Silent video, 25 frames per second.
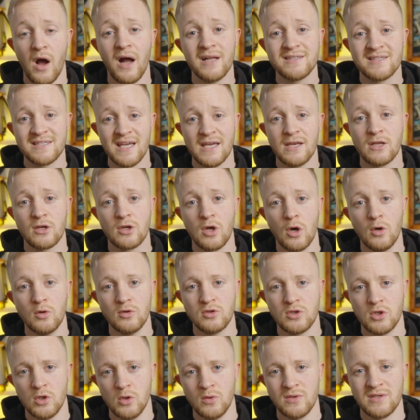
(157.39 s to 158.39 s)
I'd say the
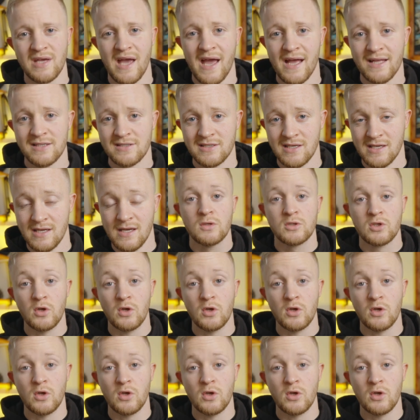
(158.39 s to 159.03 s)
go-to is Etsy.